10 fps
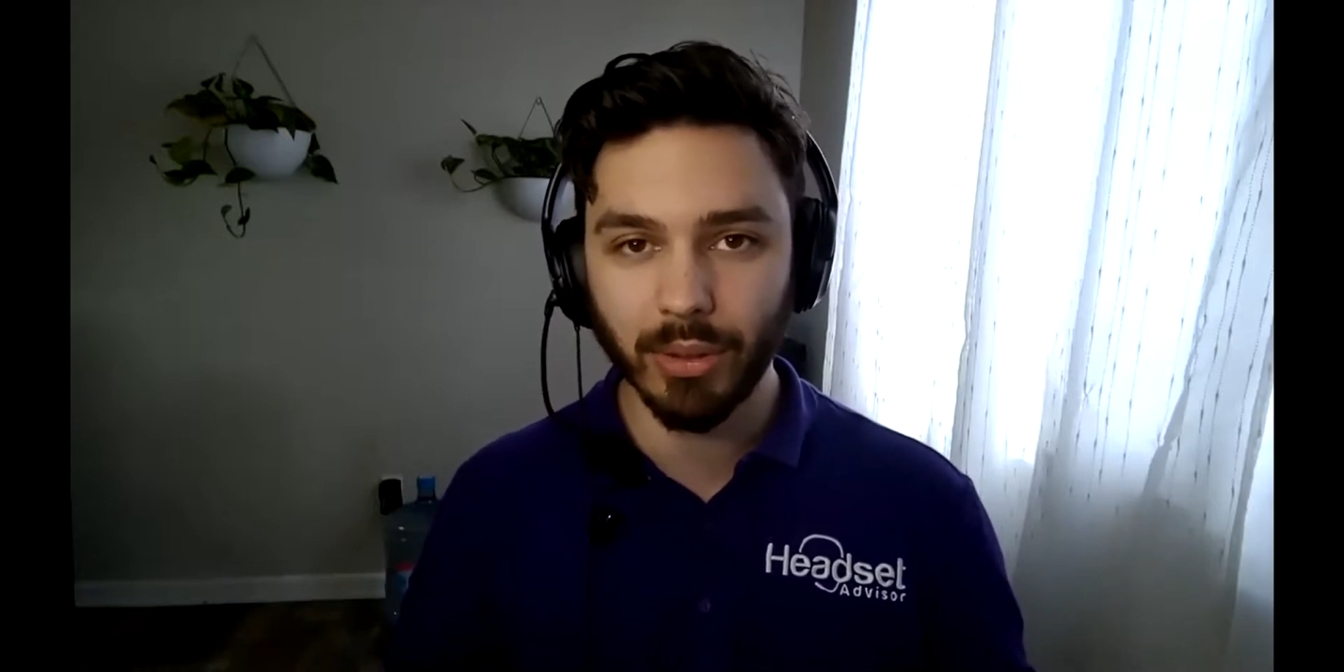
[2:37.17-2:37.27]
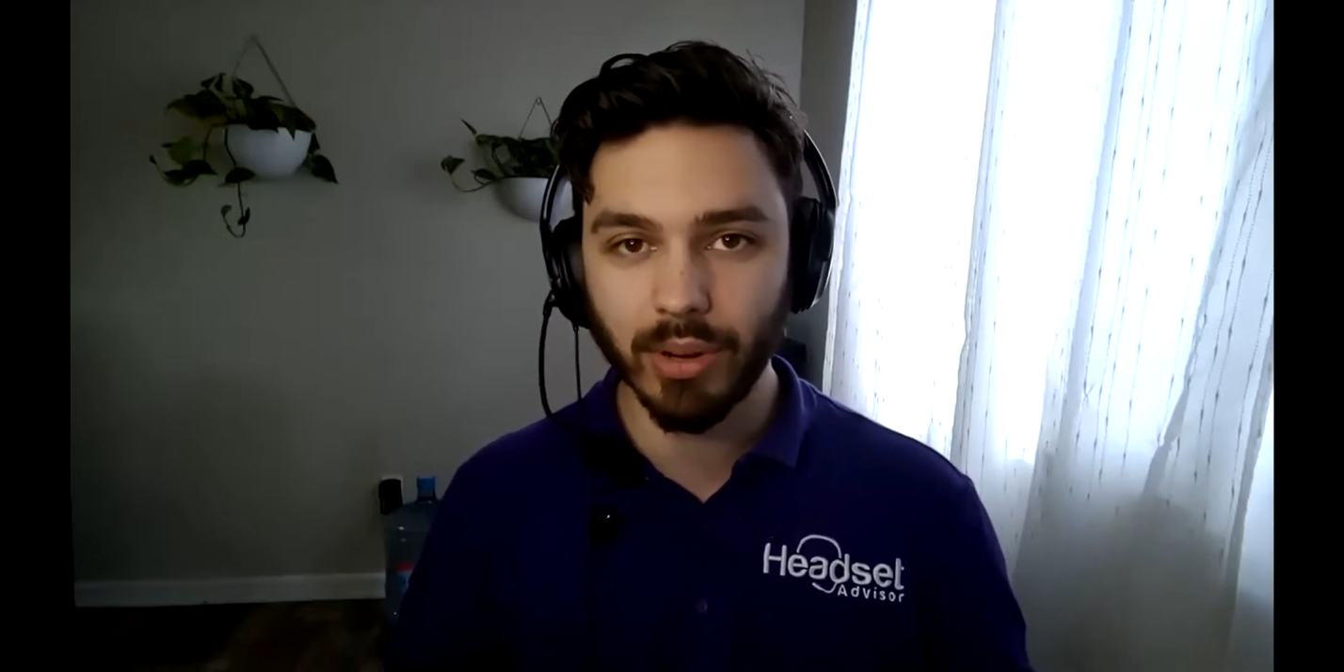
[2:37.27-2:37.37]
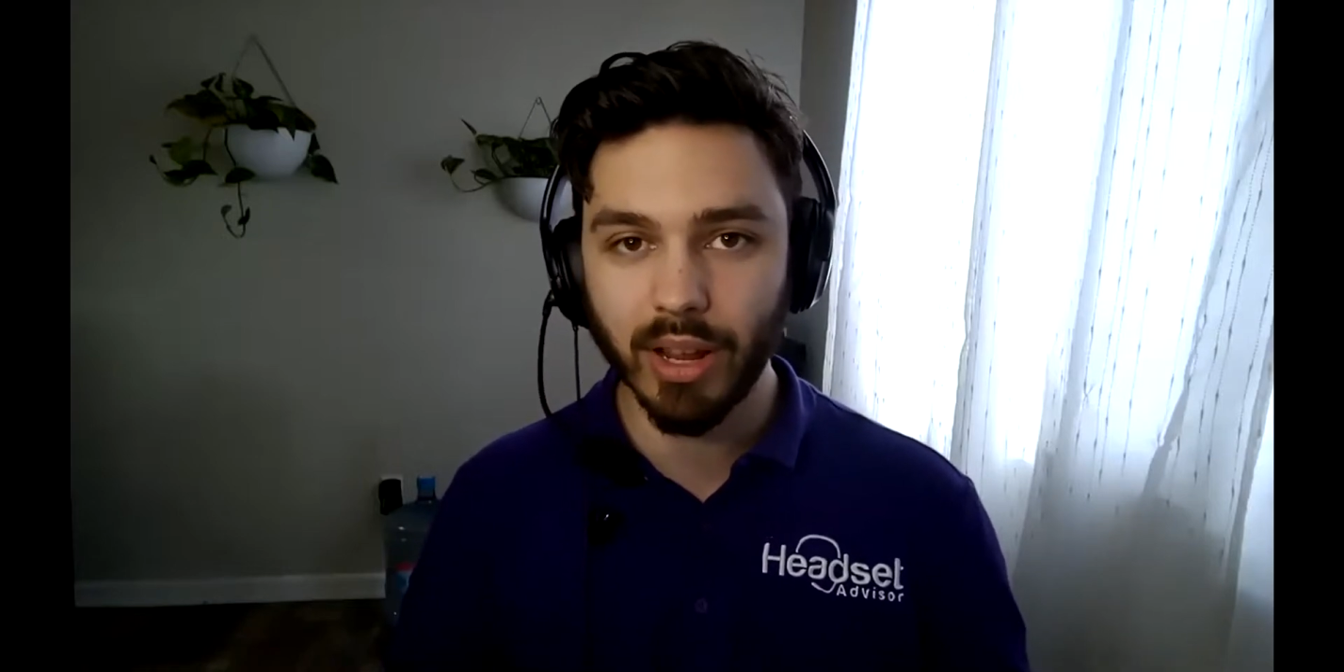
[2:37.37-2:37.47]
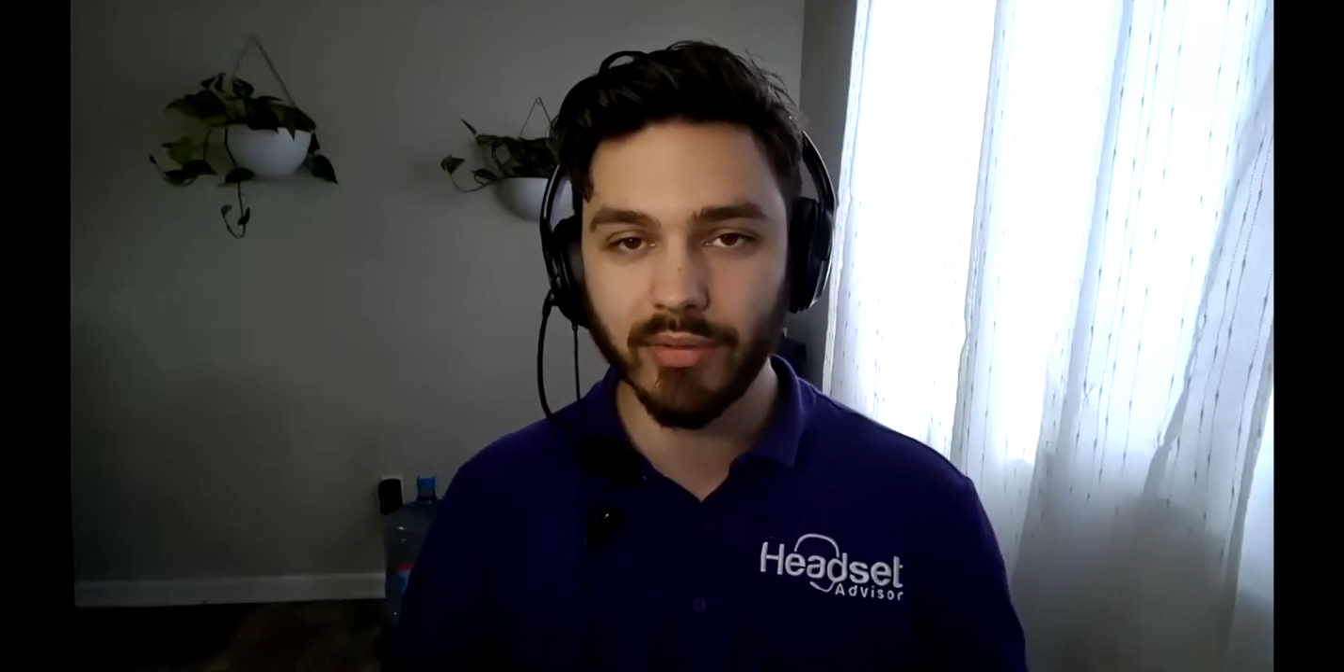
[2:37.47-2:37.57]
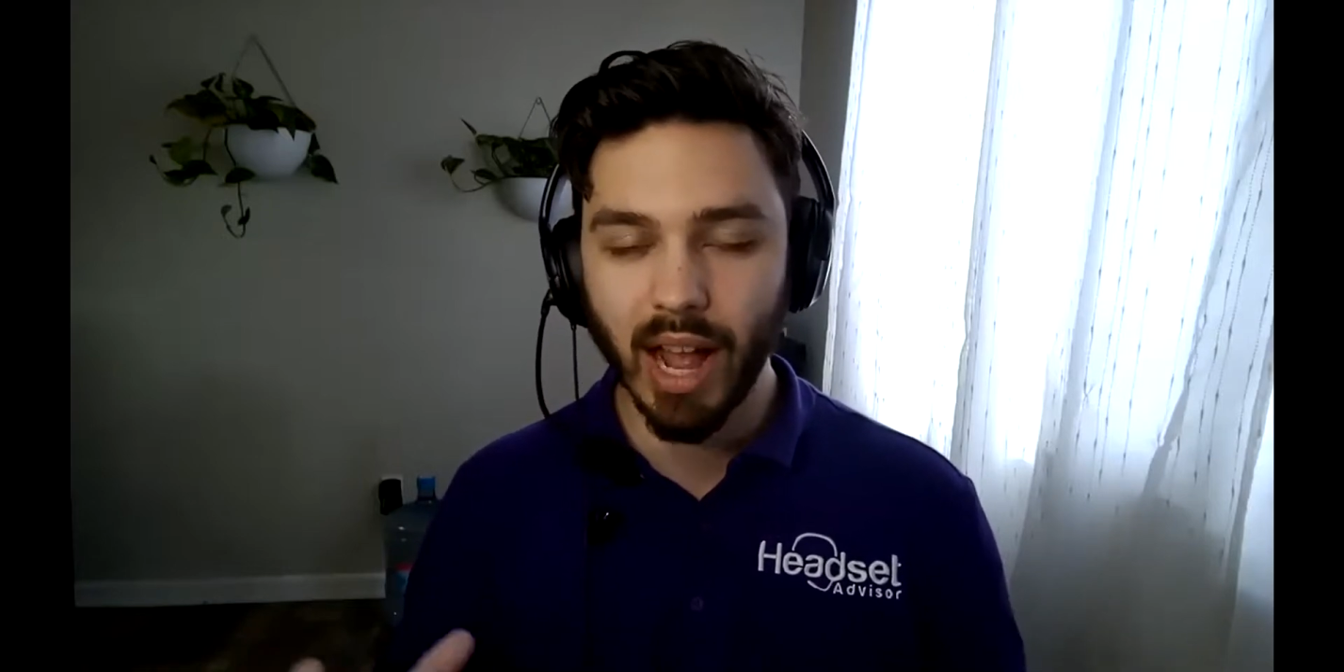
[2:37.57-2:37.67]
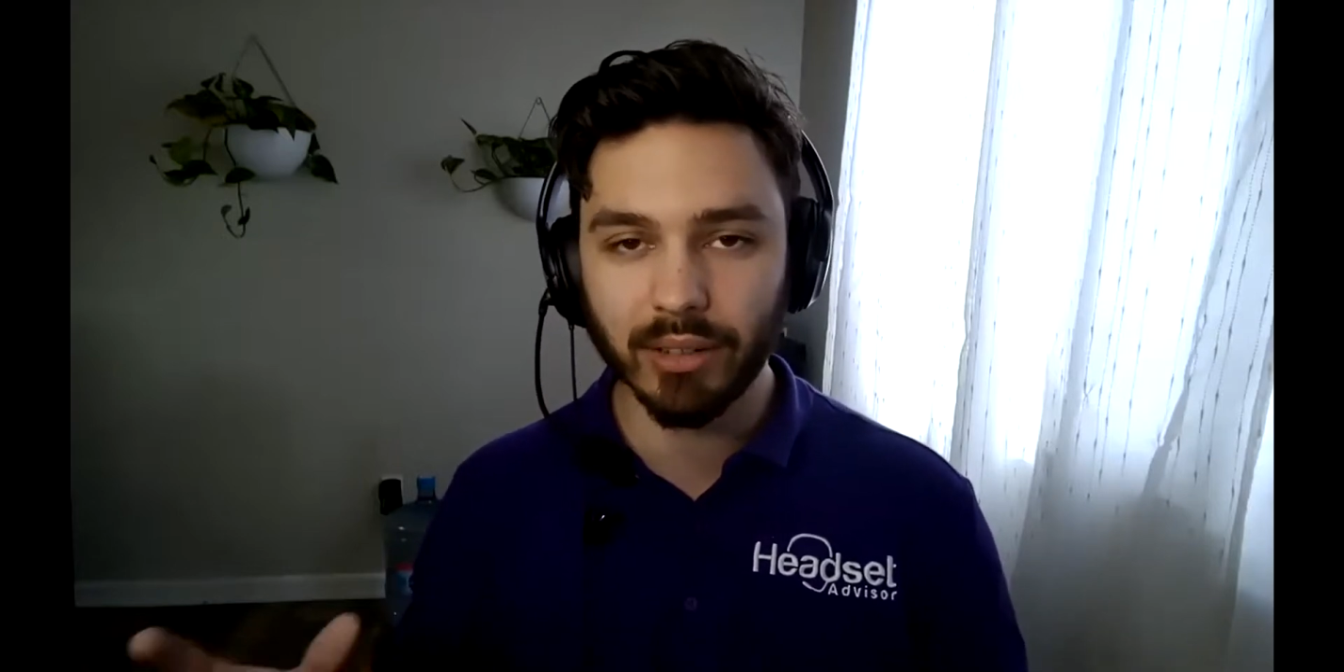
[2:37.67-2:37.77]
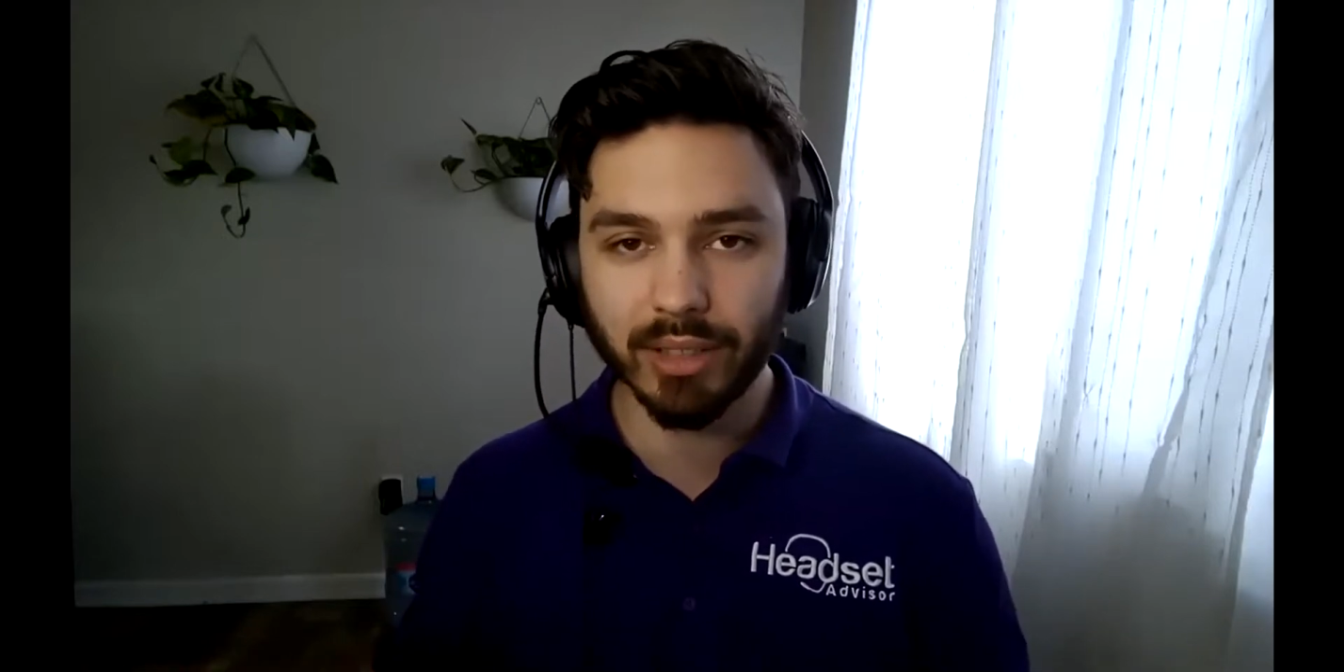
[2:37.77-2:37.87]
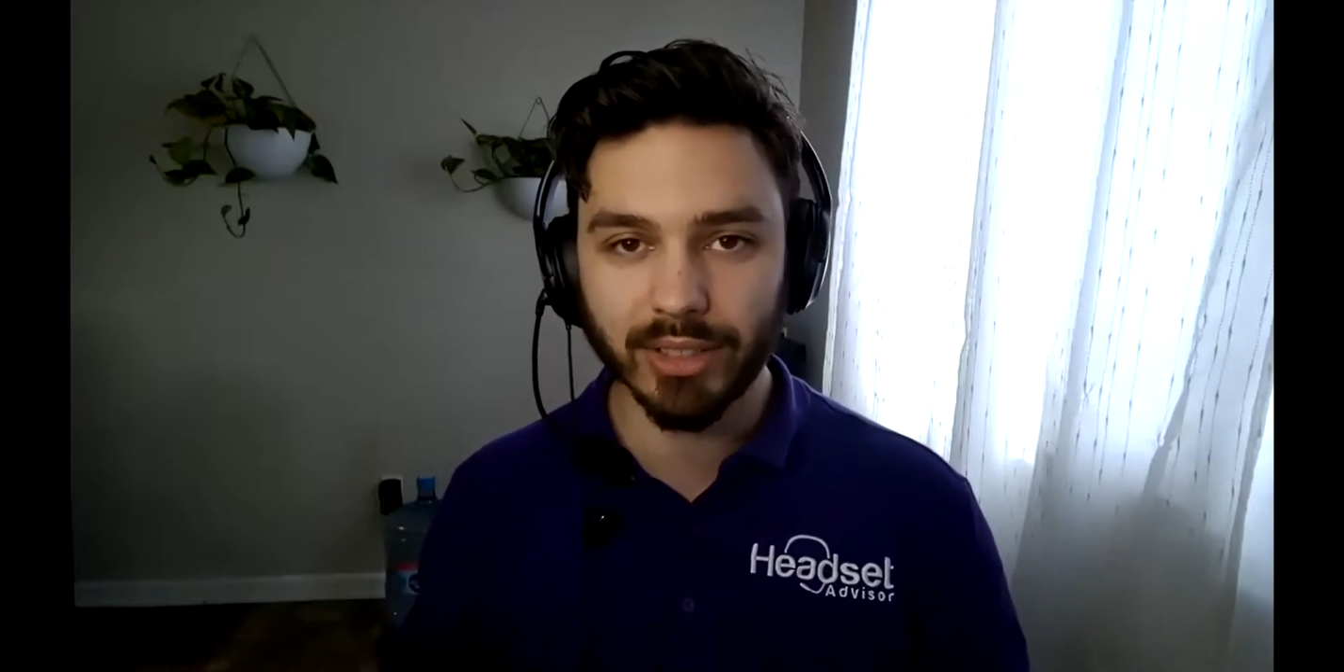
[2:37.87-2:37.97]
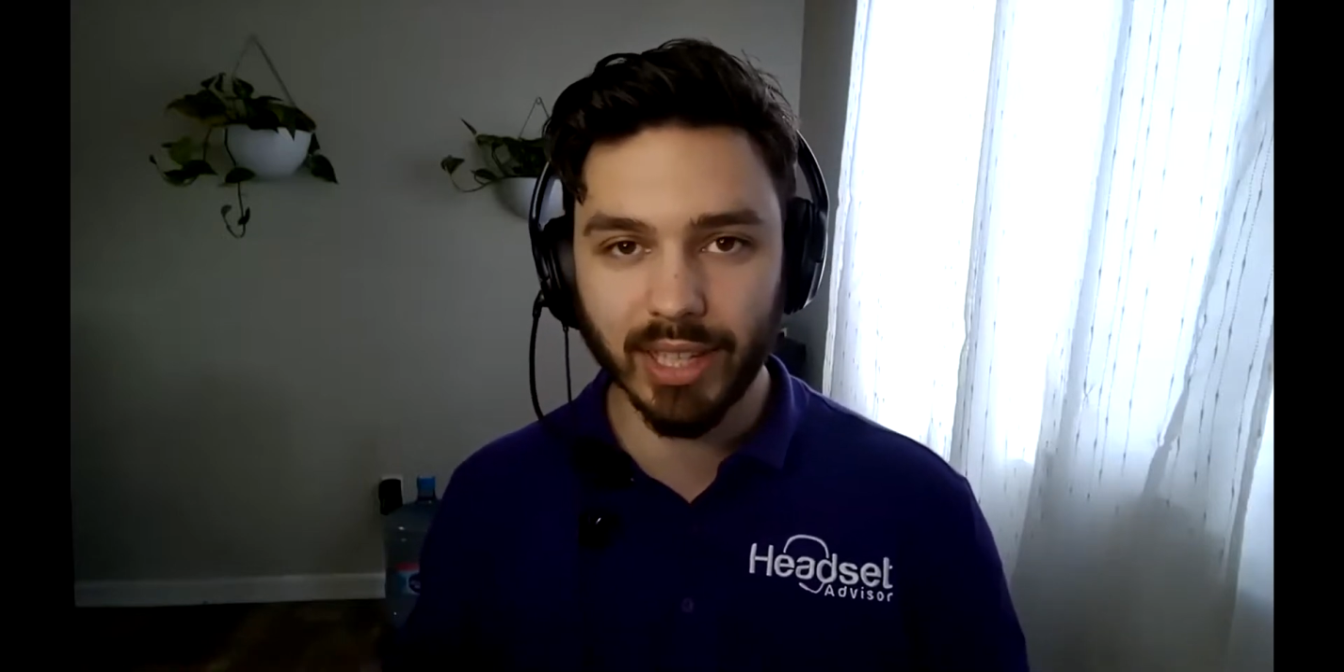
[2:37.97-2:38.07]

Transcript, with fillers: through a virus